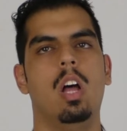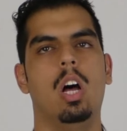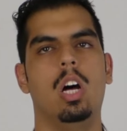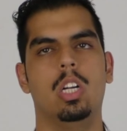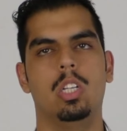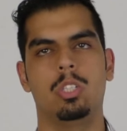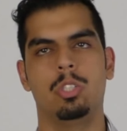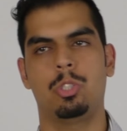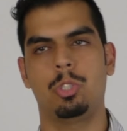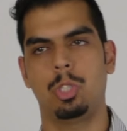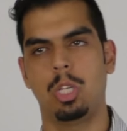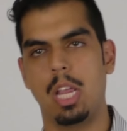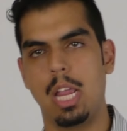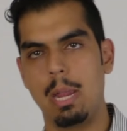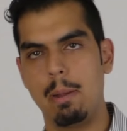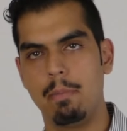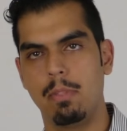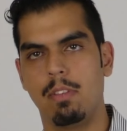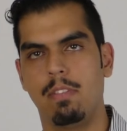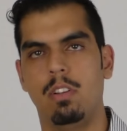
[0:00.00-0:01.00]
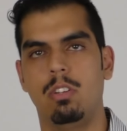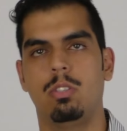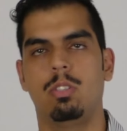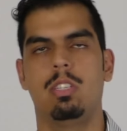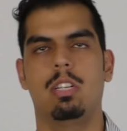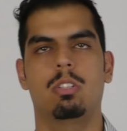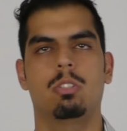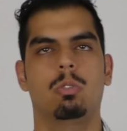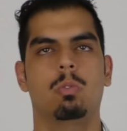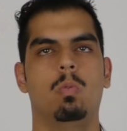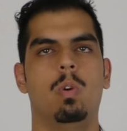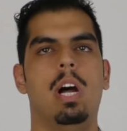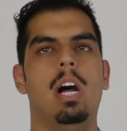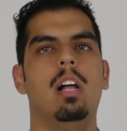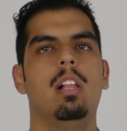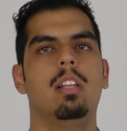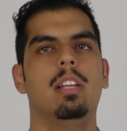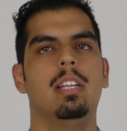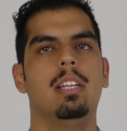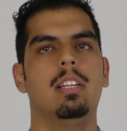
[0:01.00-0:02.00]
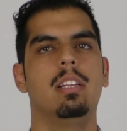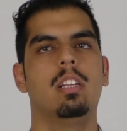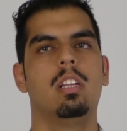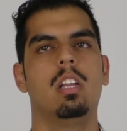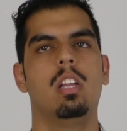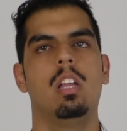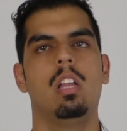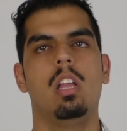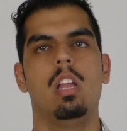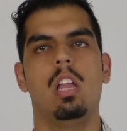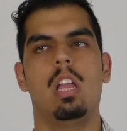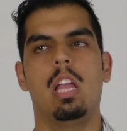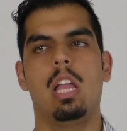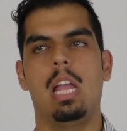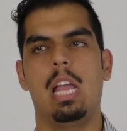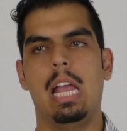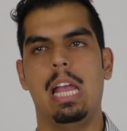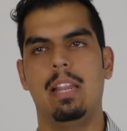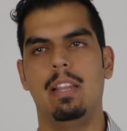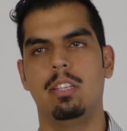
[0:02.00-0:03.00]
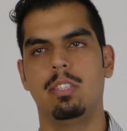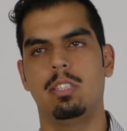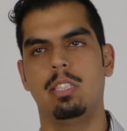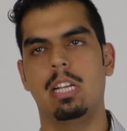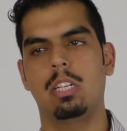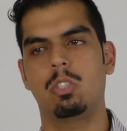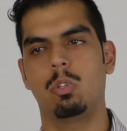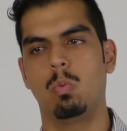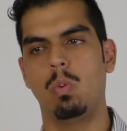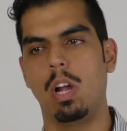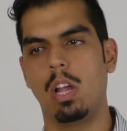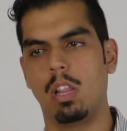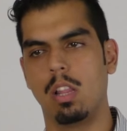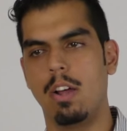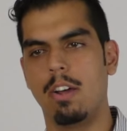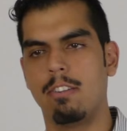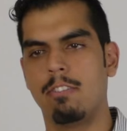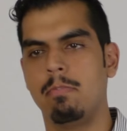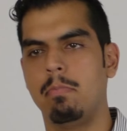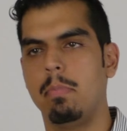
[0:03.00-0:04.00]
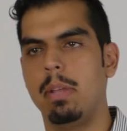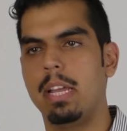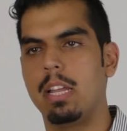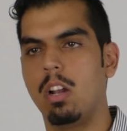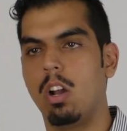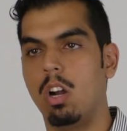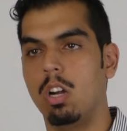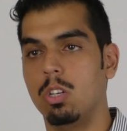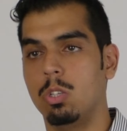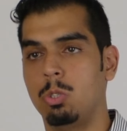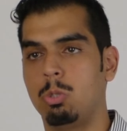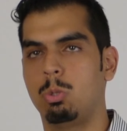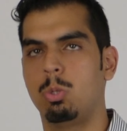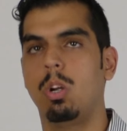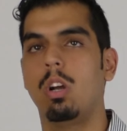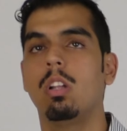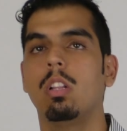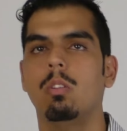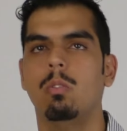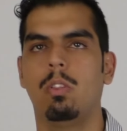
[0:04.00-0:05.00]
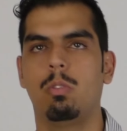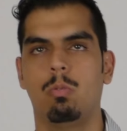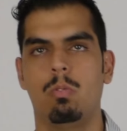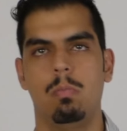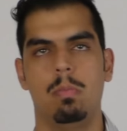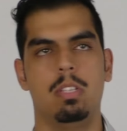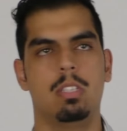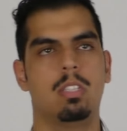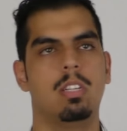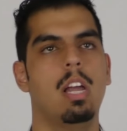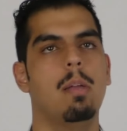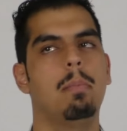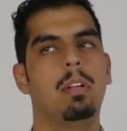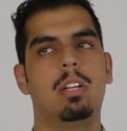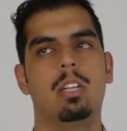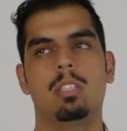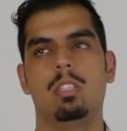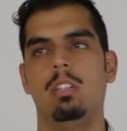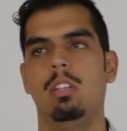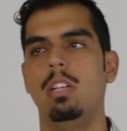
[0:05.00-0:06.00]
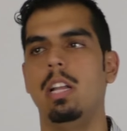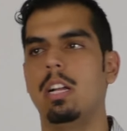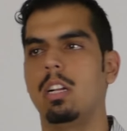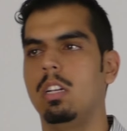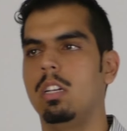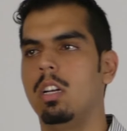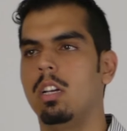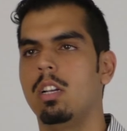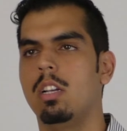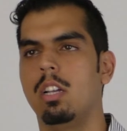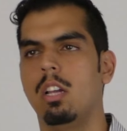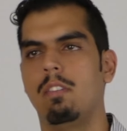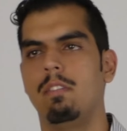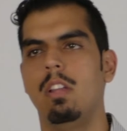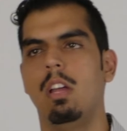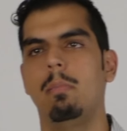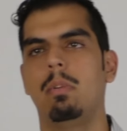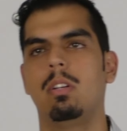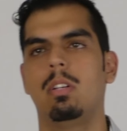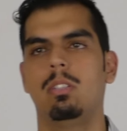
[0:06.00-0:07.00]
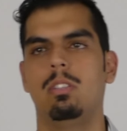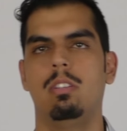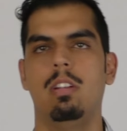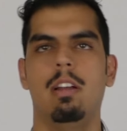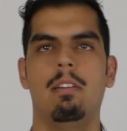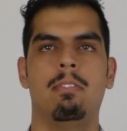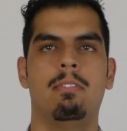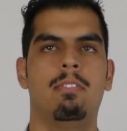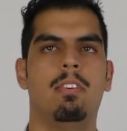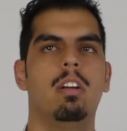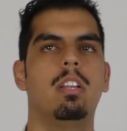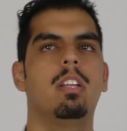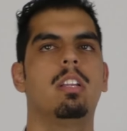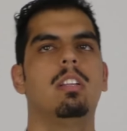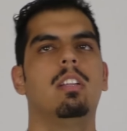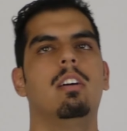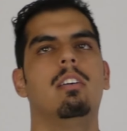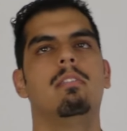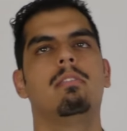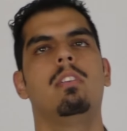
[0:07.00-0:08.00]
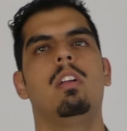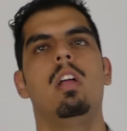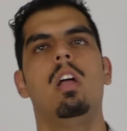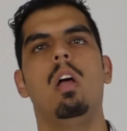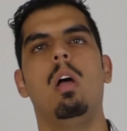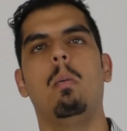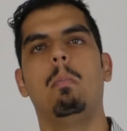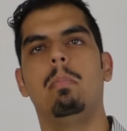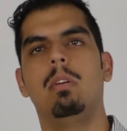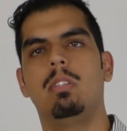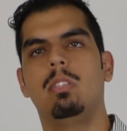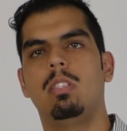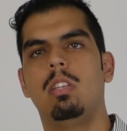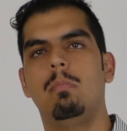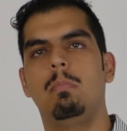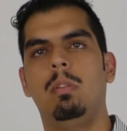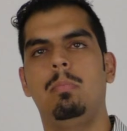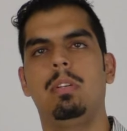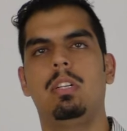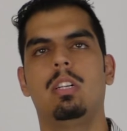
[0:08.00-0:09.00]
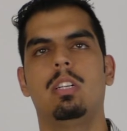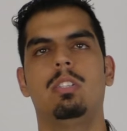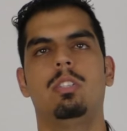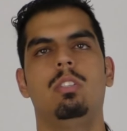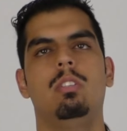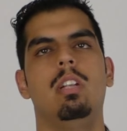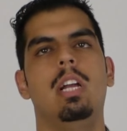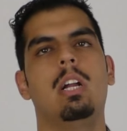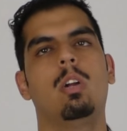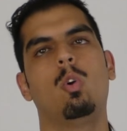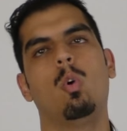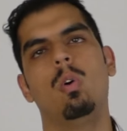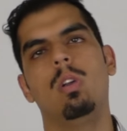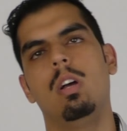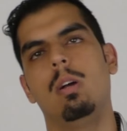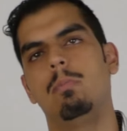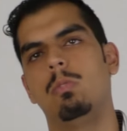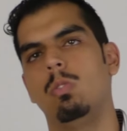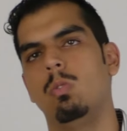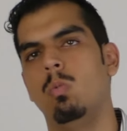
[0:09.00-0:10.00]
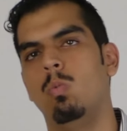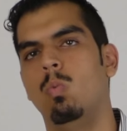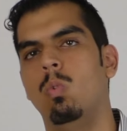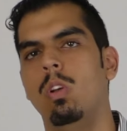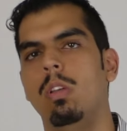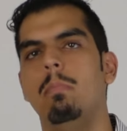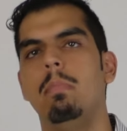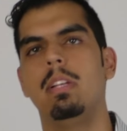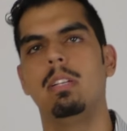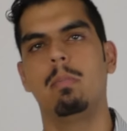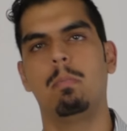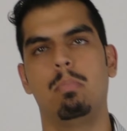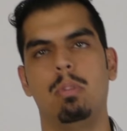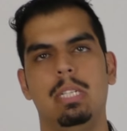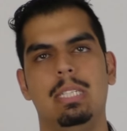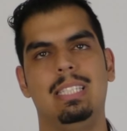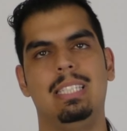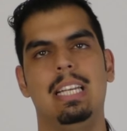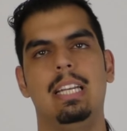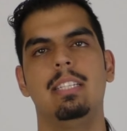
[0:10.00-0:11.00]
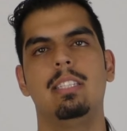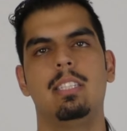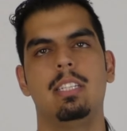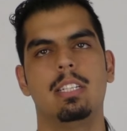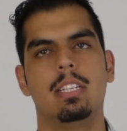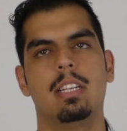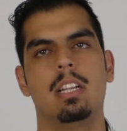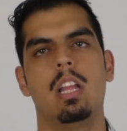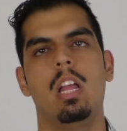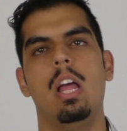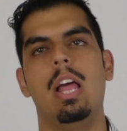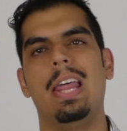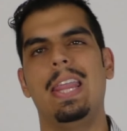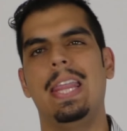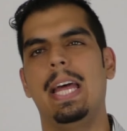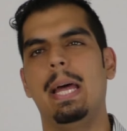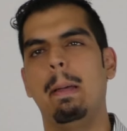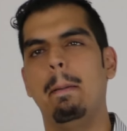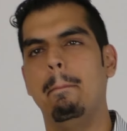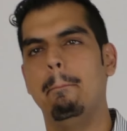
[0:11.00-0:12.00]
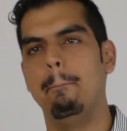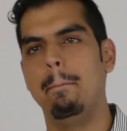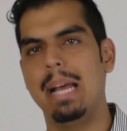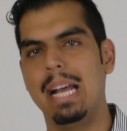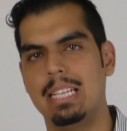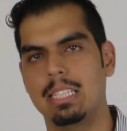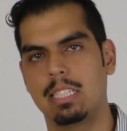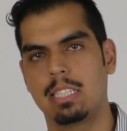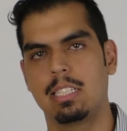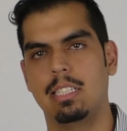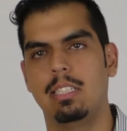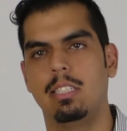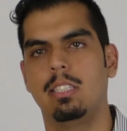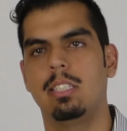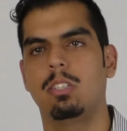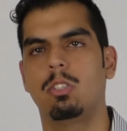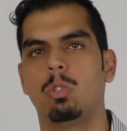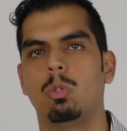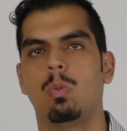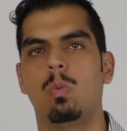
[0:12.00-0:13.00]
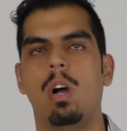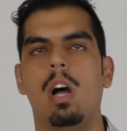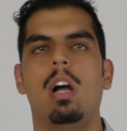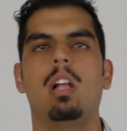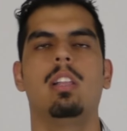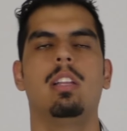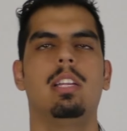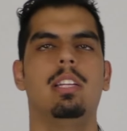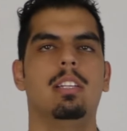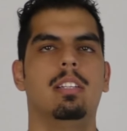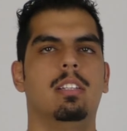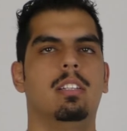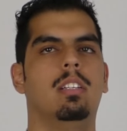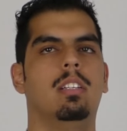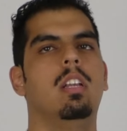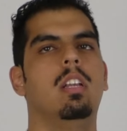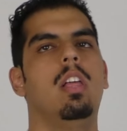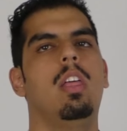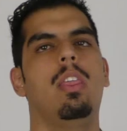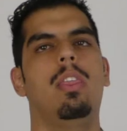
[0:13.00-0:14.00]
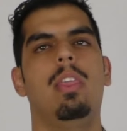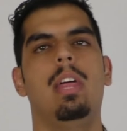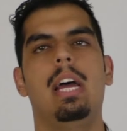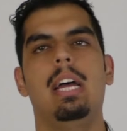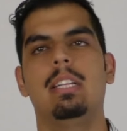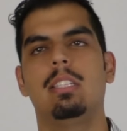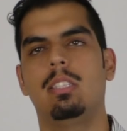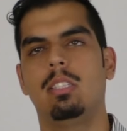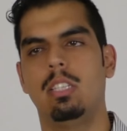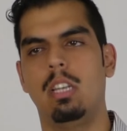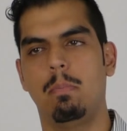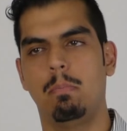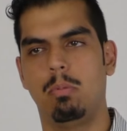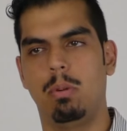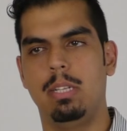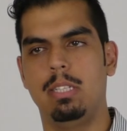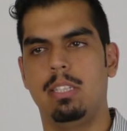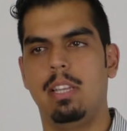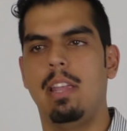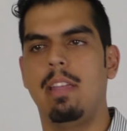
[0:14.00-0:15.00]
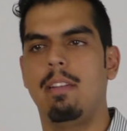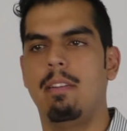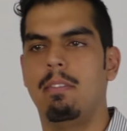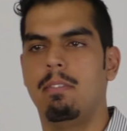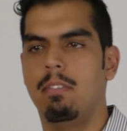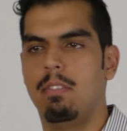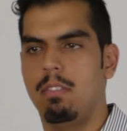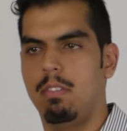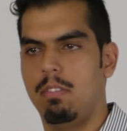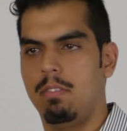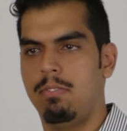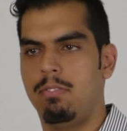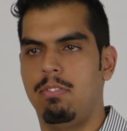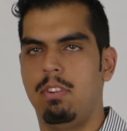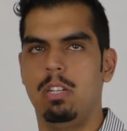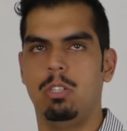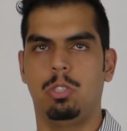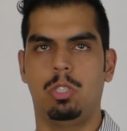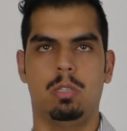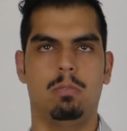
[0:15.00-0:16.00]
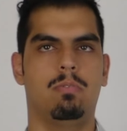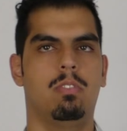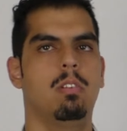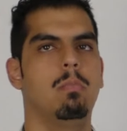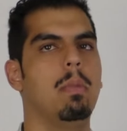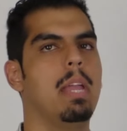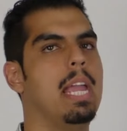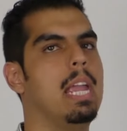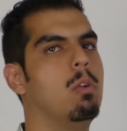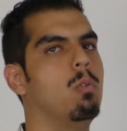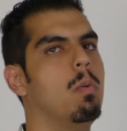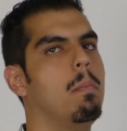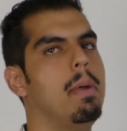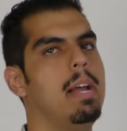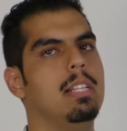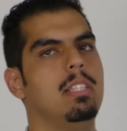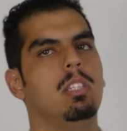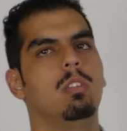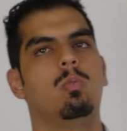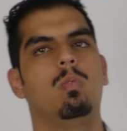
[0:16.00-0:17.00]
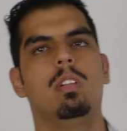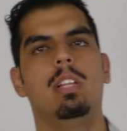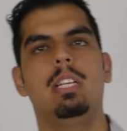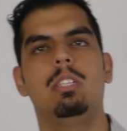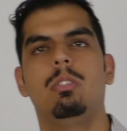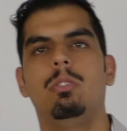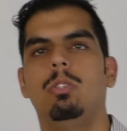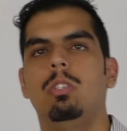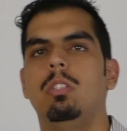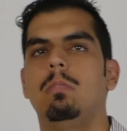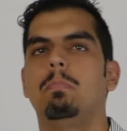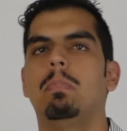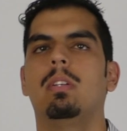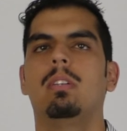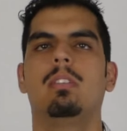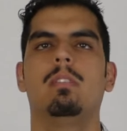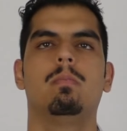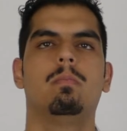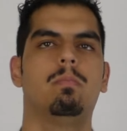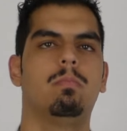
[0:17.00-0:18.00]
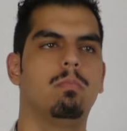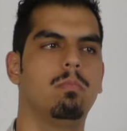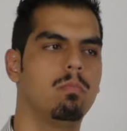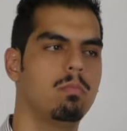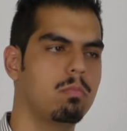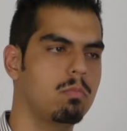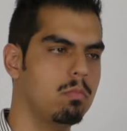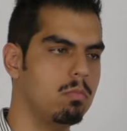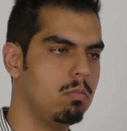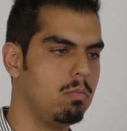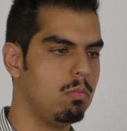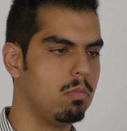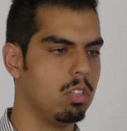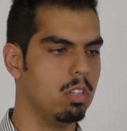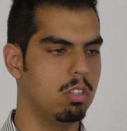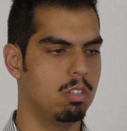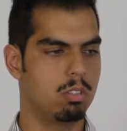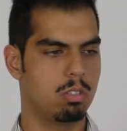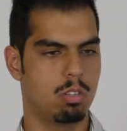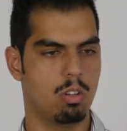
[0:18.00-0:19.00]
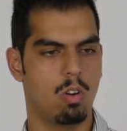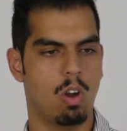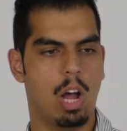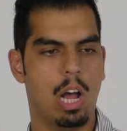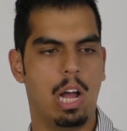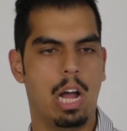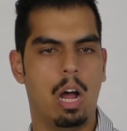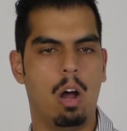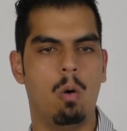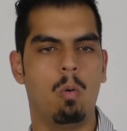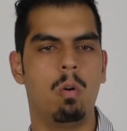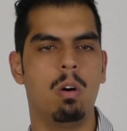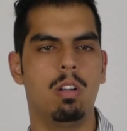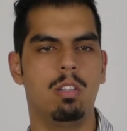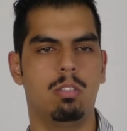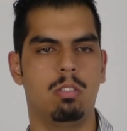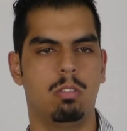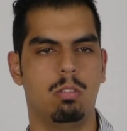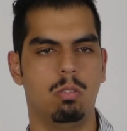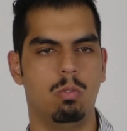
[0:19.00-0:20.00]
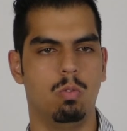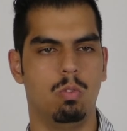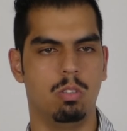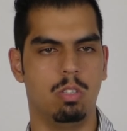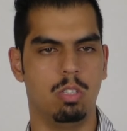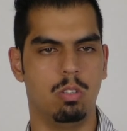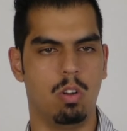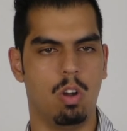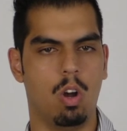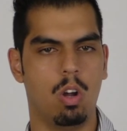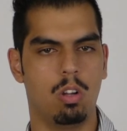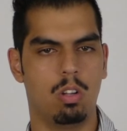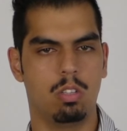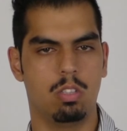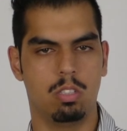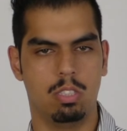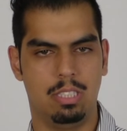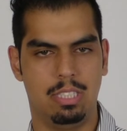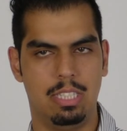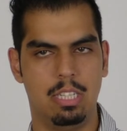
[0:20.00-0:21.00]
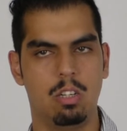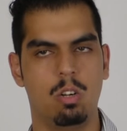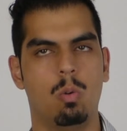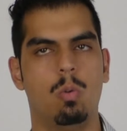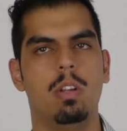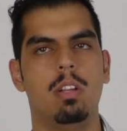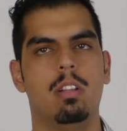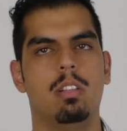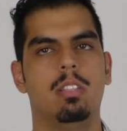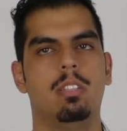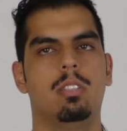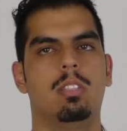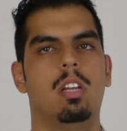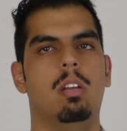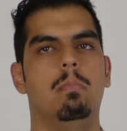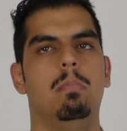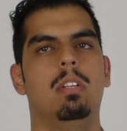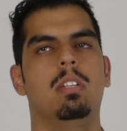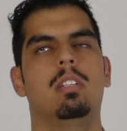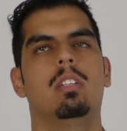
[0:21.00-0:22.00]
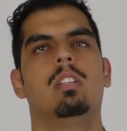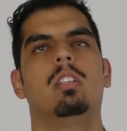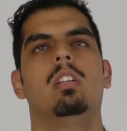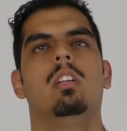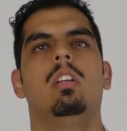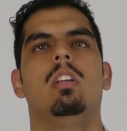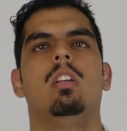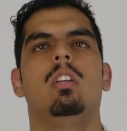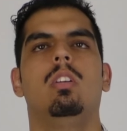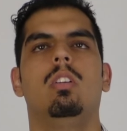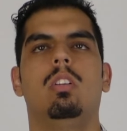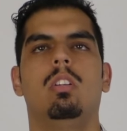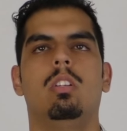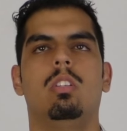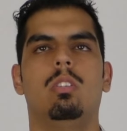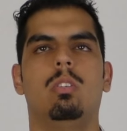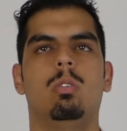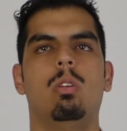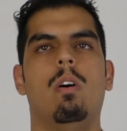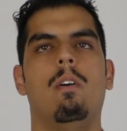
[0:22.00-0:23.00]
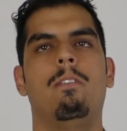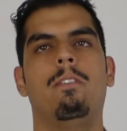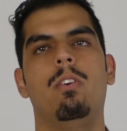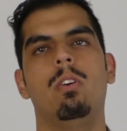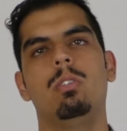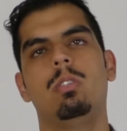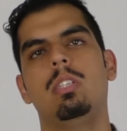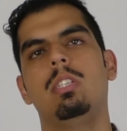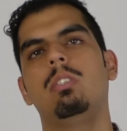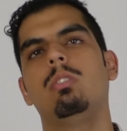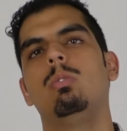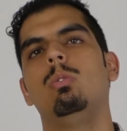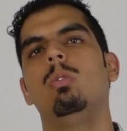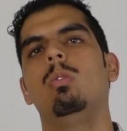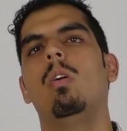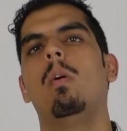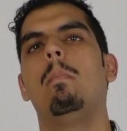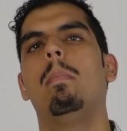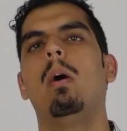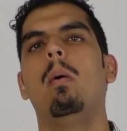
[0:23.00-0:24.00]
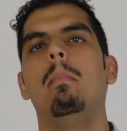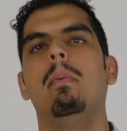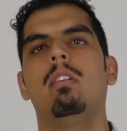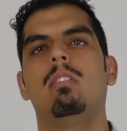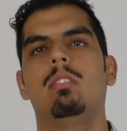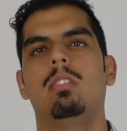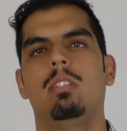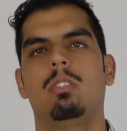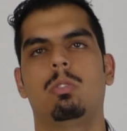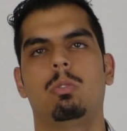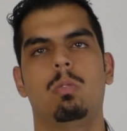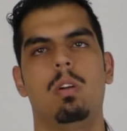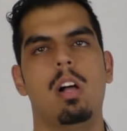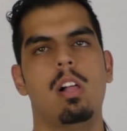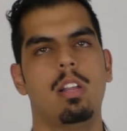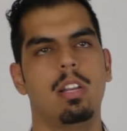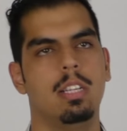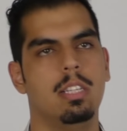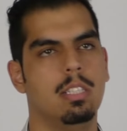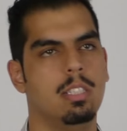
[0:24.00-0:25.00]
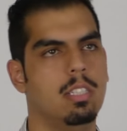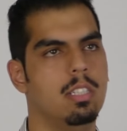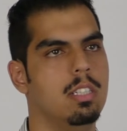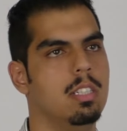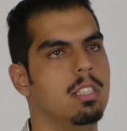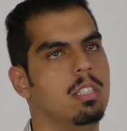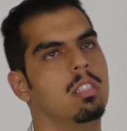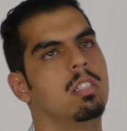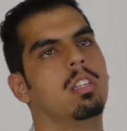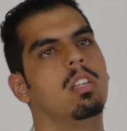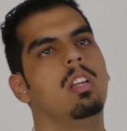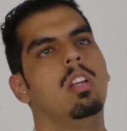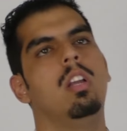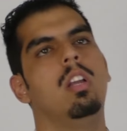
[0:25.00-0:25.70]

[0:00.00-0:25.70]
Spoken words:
ashamed of their sexuality. And this is actually why a lot of men are struggling with women. It's not because they're not good enough, not because they're not funny enough, but simply because they're not going up to women presenting that masculine sexuality that separates a friendship from a romantic relationship. So I want to zero in on this topic. So first thing to know about male sexuality is this.